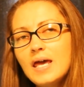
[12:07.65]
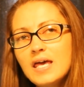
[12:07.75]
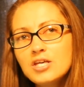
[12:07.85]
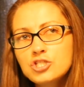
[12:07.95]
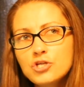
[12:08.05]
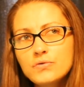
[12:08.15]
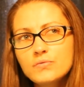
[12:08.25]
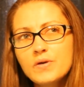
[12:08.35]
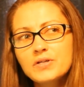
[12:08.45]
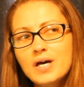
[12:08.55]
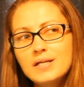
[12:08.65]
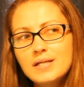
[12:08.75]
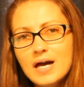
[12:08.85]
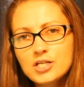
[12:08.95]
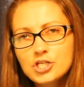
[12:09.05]
issues with
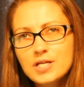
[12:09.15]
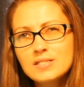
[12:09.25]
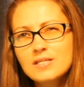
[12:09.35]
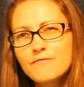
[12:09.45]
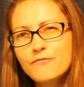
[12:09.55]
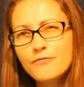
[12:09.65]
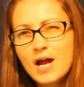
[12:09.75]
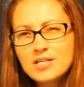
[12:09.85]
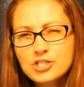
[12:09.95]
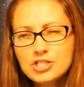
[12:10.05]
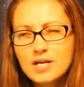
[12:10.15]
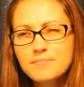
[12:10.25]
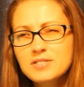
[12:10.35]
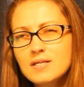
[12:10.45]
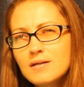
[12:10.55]
connections and
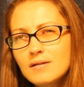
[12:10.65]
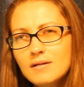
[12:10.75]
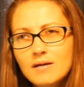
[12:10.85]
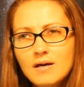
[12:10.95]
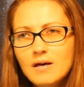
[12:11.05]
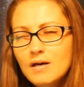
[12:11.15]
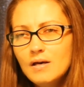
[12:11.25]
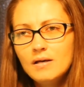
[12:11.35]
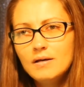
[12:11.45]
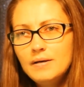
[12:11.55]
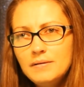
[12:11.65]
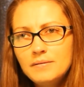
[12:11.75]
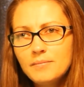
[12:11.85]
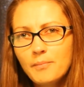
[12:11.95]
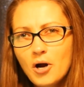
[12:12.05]
friendships
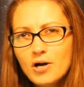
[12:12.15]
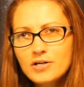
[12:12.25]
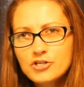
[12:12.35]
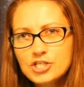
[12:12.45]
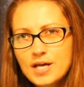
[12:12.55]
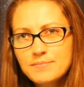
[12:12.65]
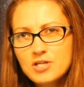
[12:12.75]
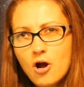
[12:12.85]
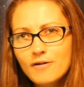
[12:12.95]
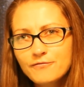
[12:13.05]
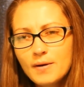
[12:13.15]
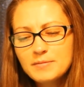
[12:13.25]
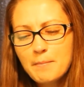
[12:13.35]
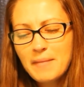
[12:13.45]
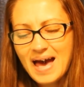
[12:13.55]
and partnerships are from
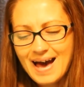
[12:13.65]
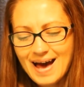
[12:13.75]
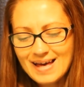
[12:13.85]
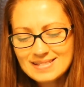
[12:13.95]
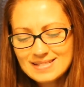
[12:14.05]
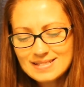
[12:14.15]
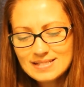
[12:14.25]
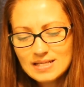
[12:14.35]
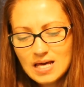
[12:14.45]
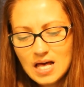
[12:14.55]
the past.